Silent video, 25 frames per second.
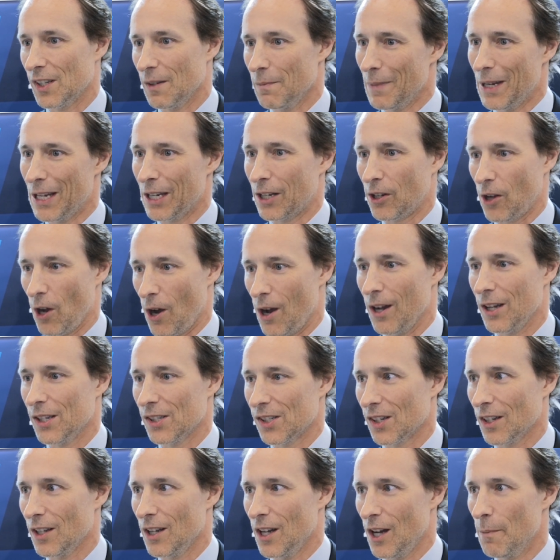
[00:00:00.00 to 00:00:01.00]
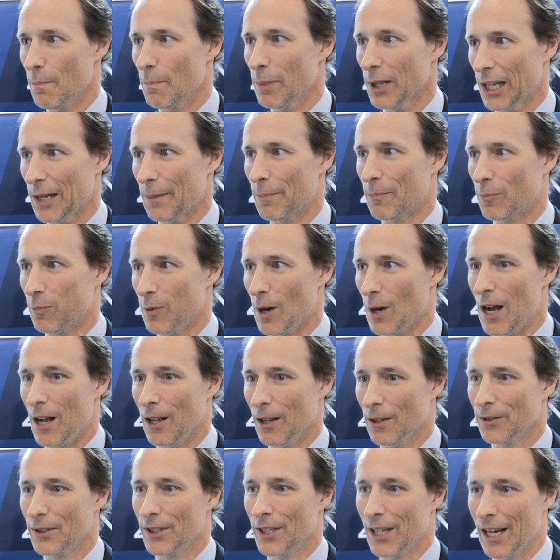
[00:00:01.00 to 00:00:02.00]
It may cause a blip
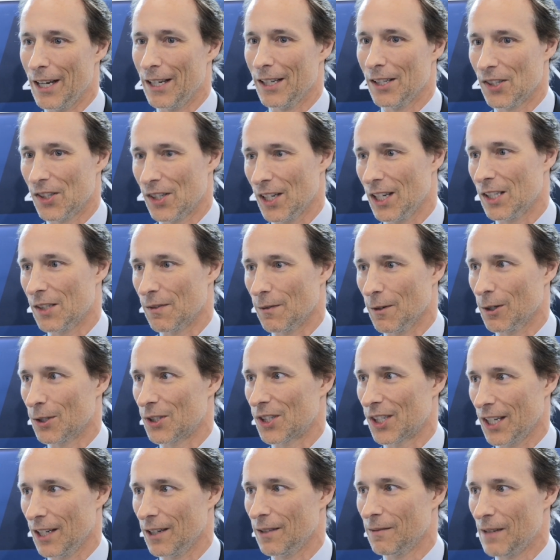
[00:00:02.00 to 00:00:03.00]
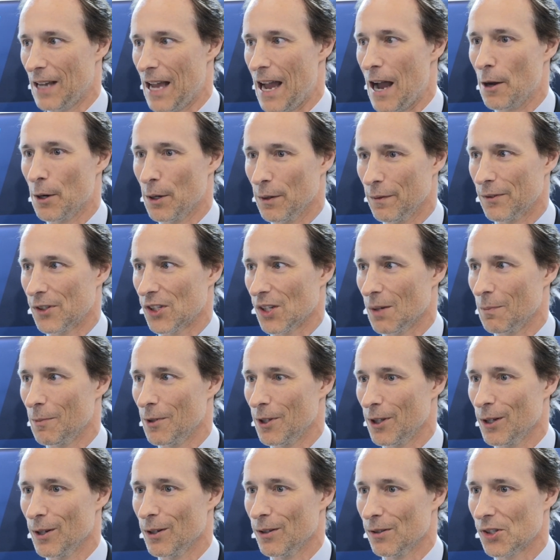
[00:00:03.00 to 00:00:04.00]
while United States folks get out of some
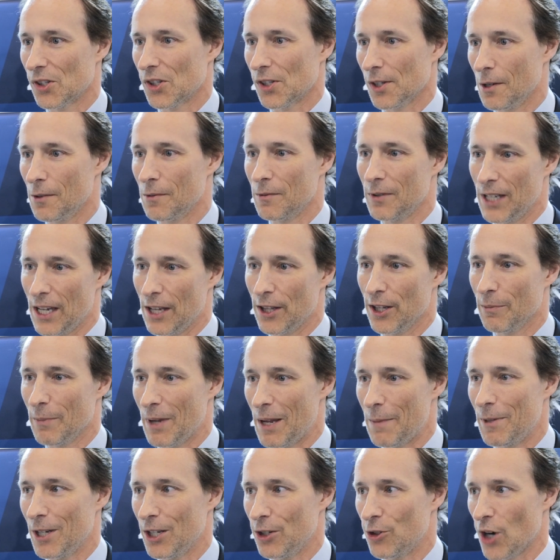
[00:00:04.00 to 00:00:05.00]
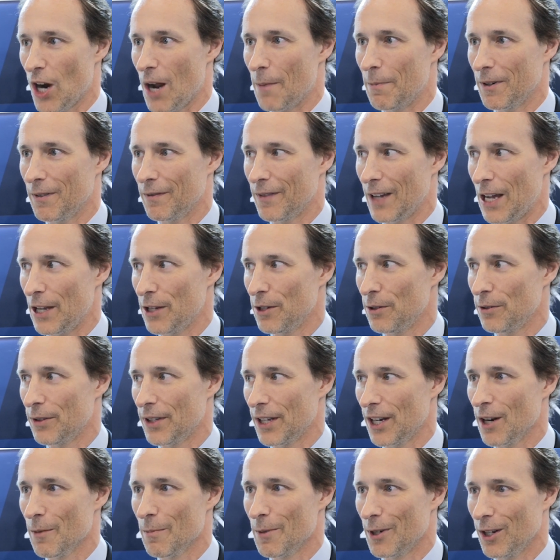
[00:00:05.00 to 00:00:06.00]
of those. So yeah, there may be a drop in value
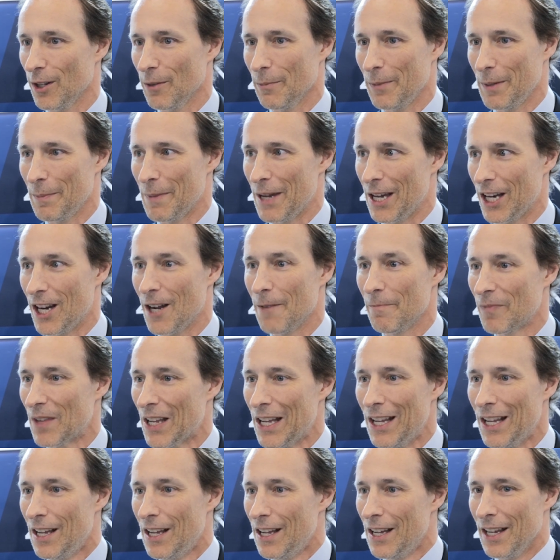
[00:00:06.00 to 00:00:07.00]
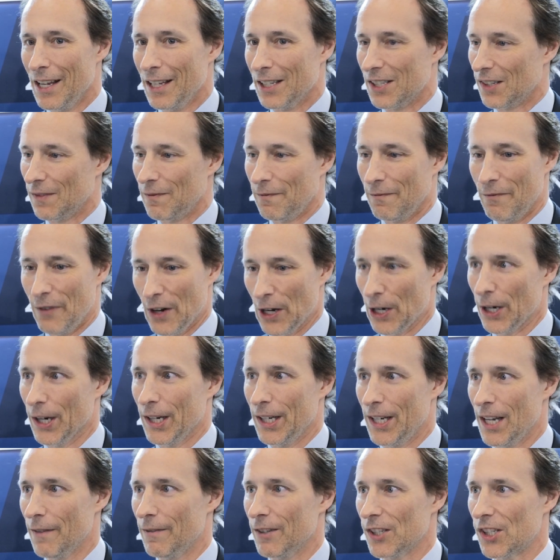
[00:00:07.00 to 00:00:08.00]
there, but it'll be made up. It's very
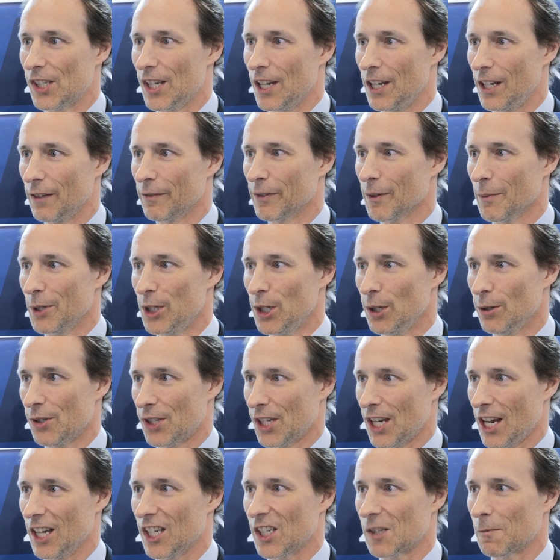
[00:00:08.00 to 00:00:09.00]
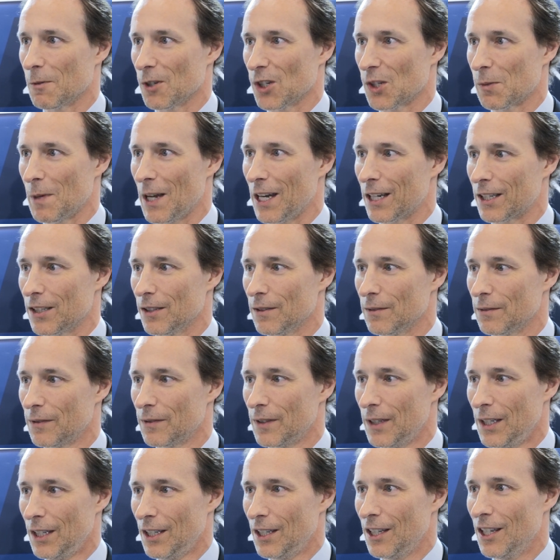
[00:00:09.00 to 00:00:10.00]
devastating from a use case perspective.
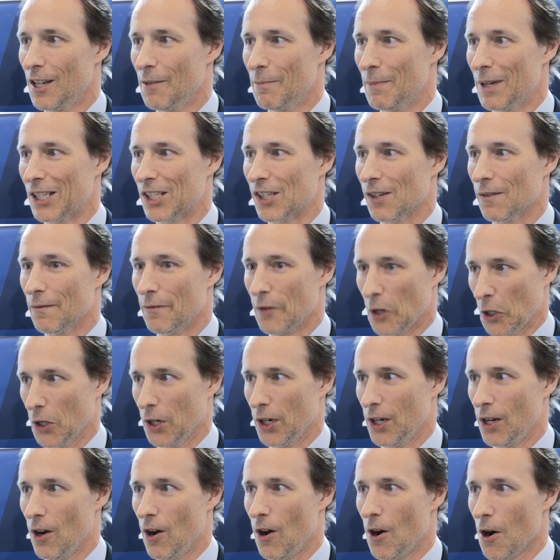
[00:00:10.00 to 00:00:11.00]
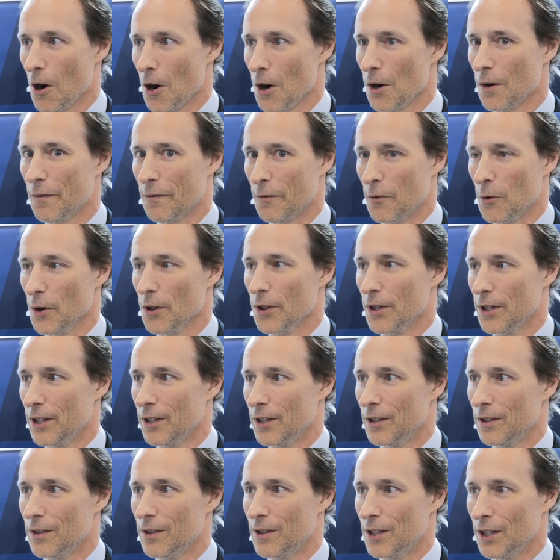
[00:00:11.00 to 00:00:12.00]
It makes it very hard for
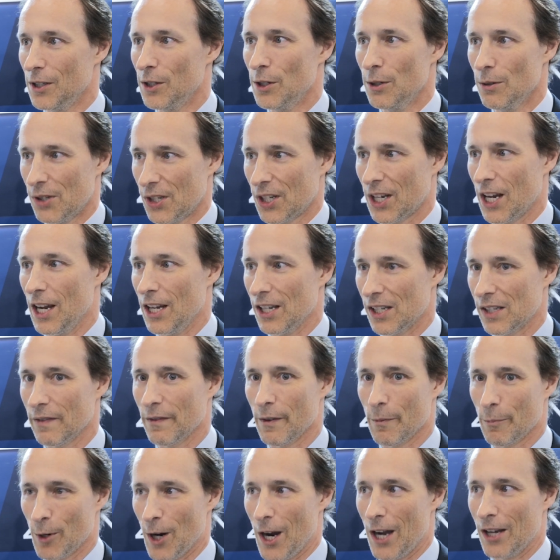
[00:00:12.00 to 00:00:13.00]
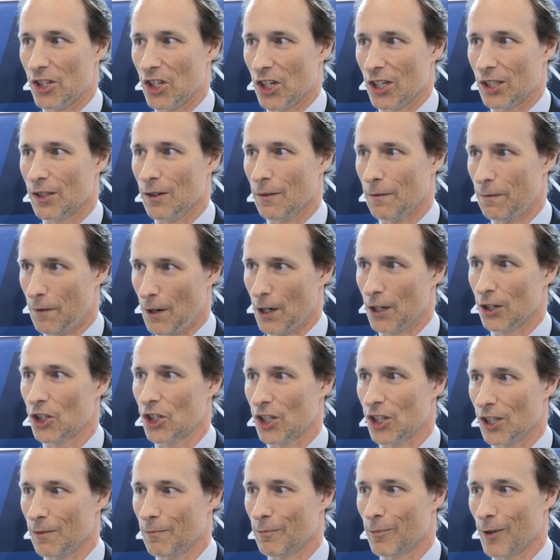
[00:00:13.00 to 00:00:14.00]
the use case of a project to
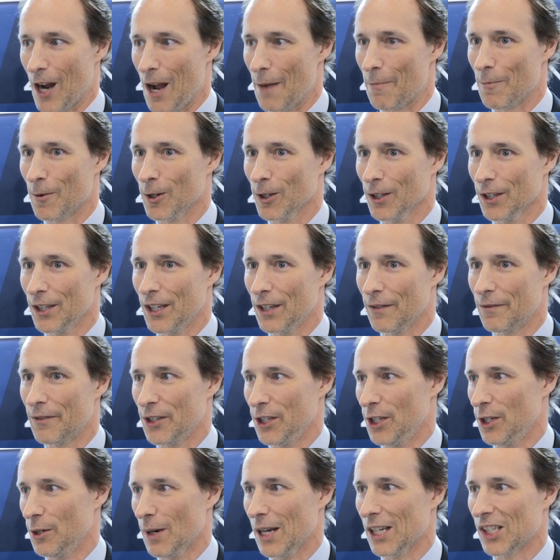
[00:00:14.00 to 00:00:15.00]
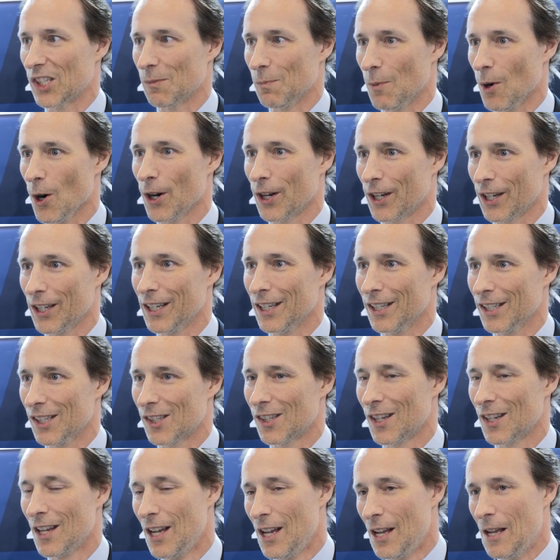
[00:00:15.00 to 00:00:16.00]
function properly if the U.S. market
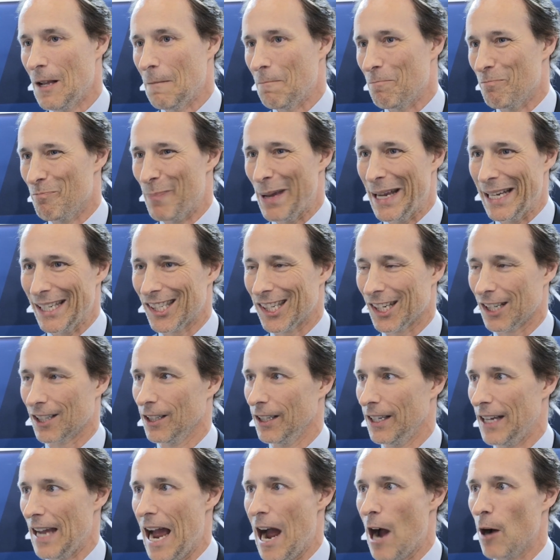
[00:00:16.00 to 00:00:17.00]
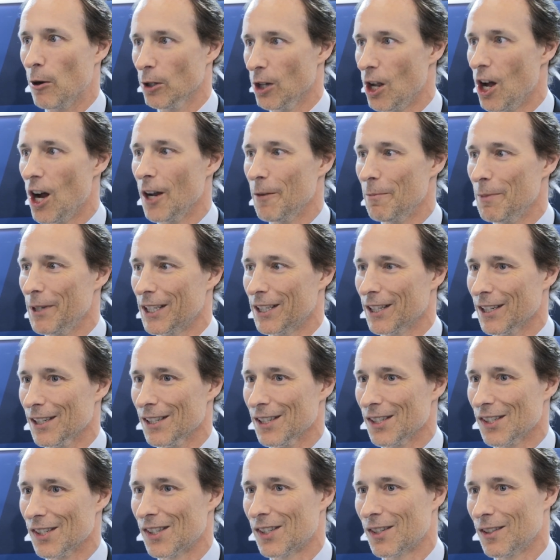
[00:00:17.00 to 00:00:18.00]
is basically outlawed
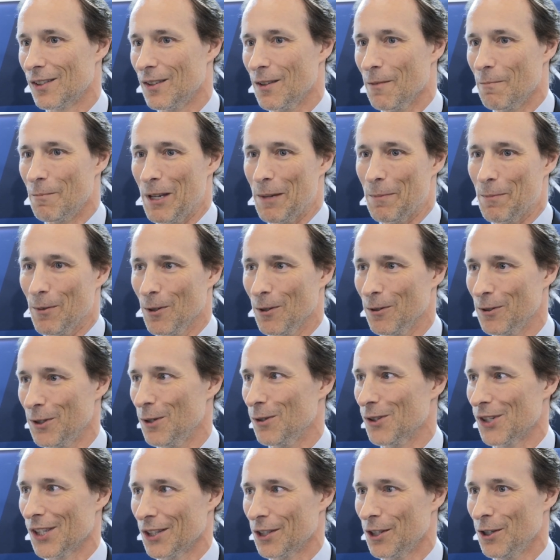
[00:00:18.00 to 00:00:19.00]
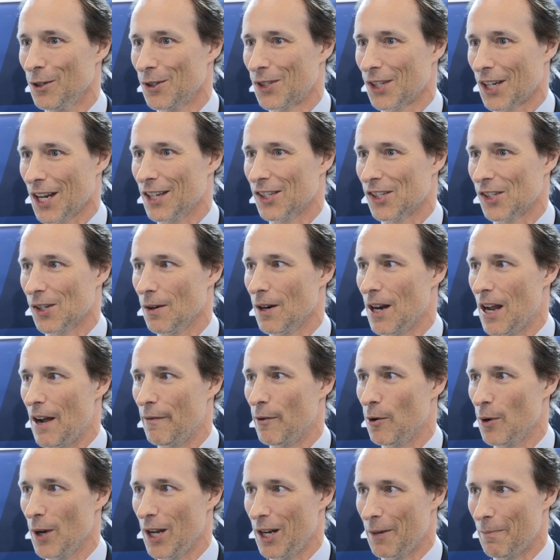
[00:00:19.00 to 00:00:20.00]
because the people using the use case don't have
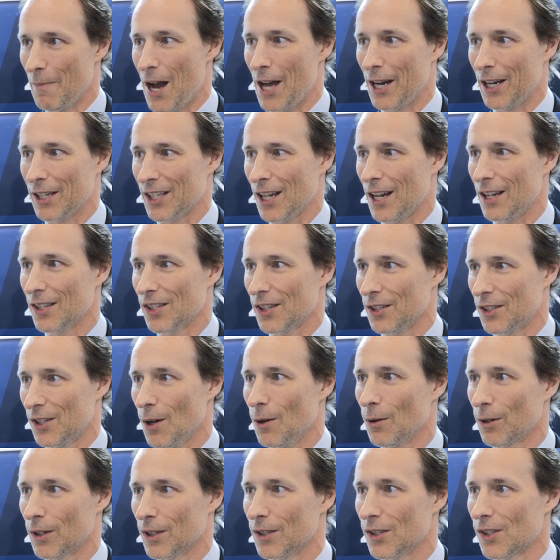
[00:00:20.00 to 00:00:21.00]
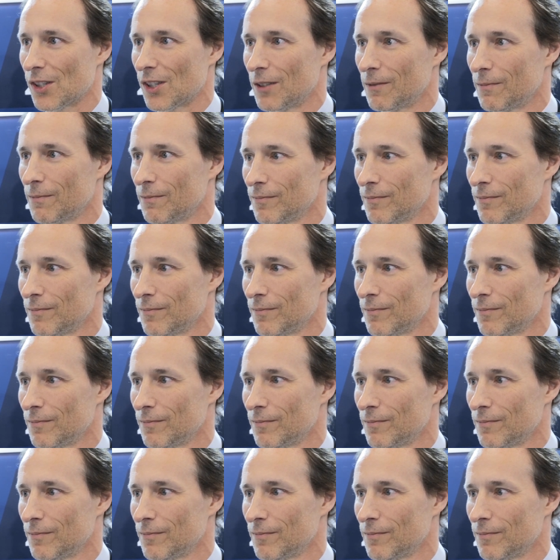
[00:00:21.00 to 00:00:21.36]
a way to monetize the tokens.